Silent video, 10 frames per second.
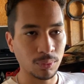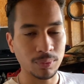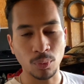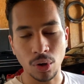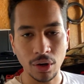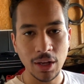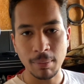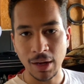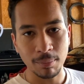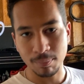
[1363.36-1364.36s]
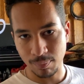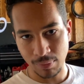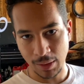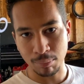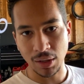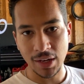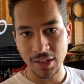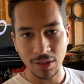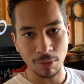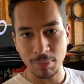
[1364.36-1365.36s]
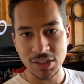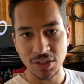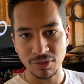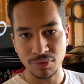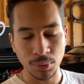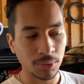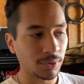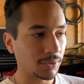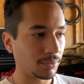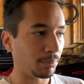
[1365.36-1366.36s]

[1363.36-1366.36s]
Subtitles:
worry about like blending or mixing fuel.